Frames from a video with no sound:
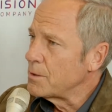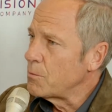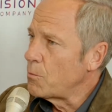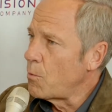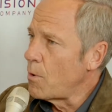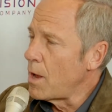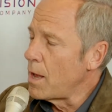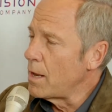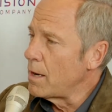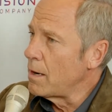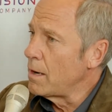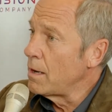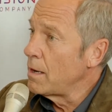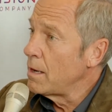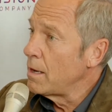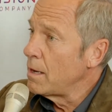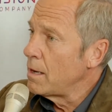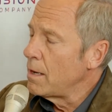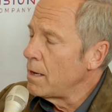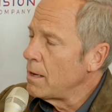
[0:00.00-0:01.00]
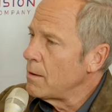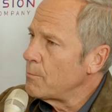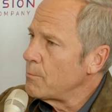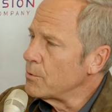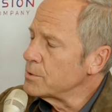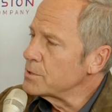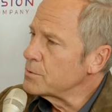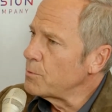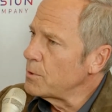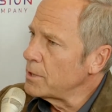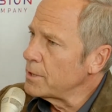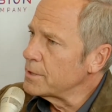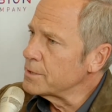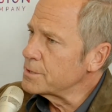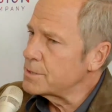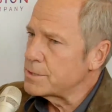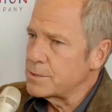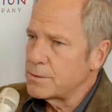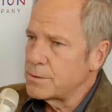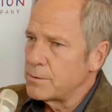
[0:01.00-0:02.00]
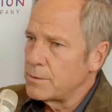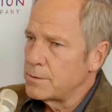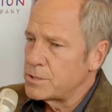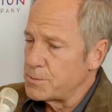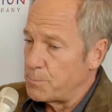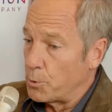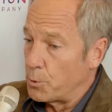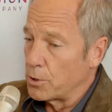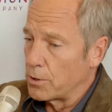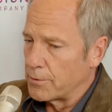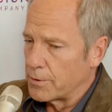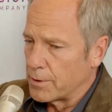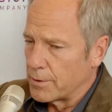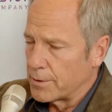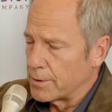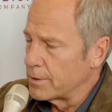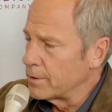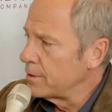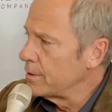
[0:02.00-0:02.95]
when Bruce Willis, spoiler alert,